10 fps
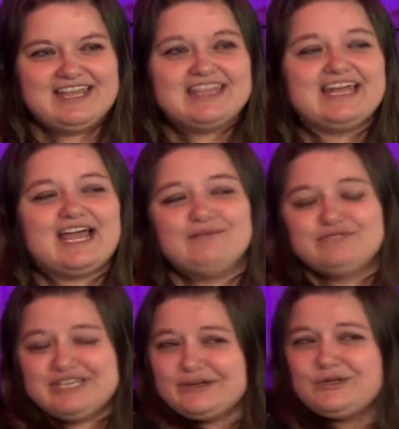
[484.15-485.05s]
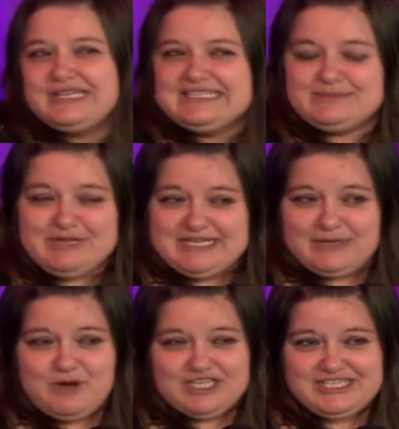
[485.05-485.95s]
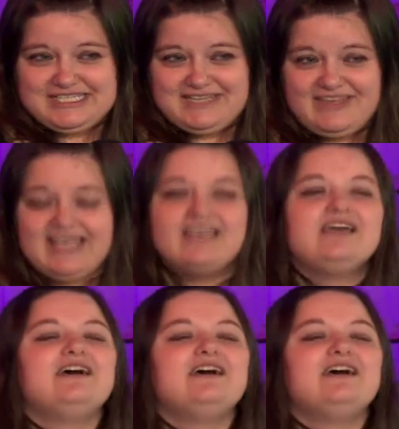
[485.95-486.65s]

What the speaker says: that I'm generally spending watching TV.